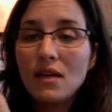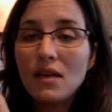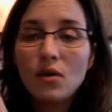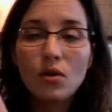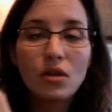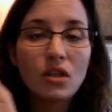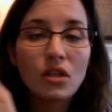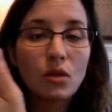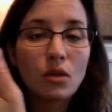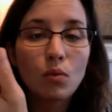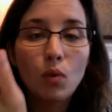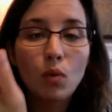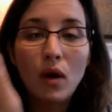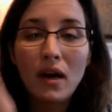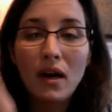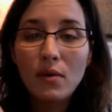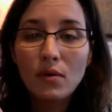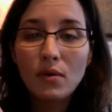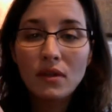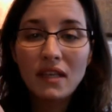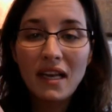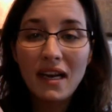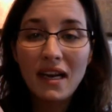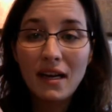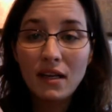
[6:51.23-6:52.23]
or just y
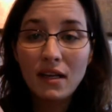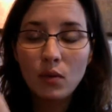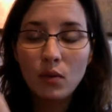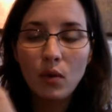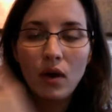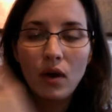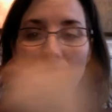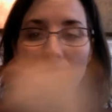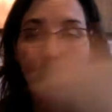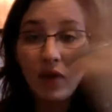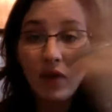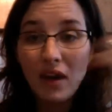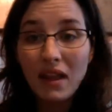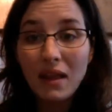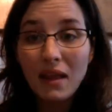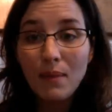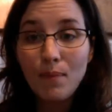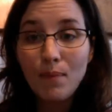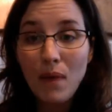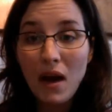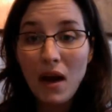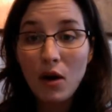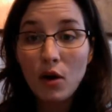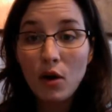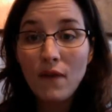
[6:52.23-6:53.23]
equals ax squared, right, the
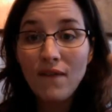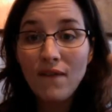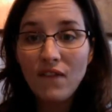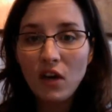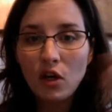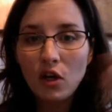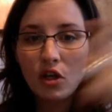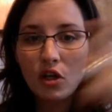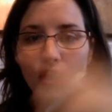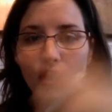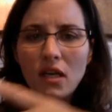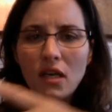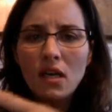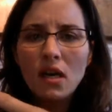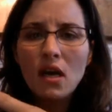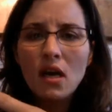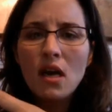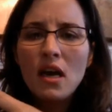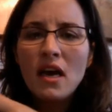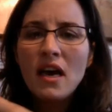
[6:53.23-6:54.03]
parent function,